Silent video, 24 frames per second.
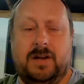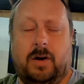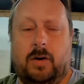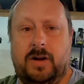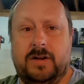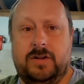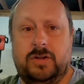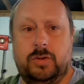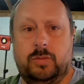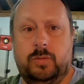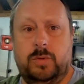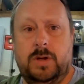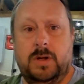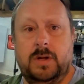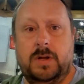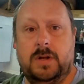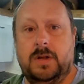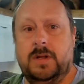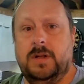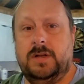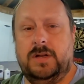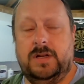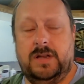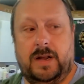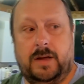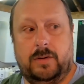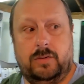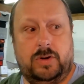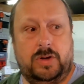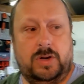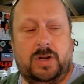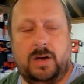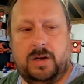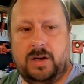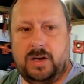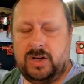title. You know,
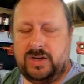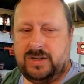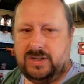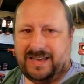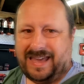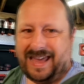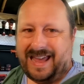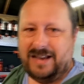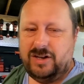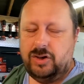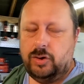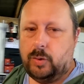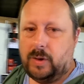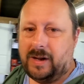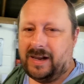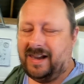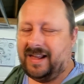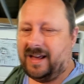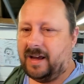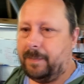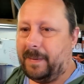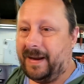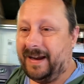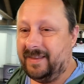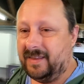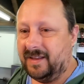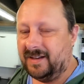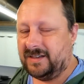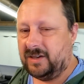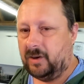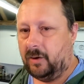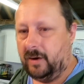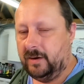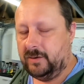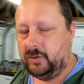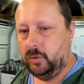can you clickbait the
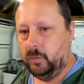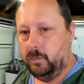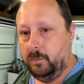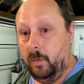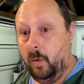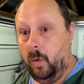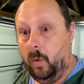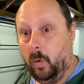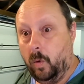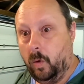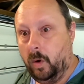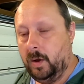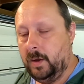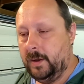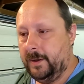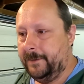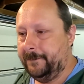title more?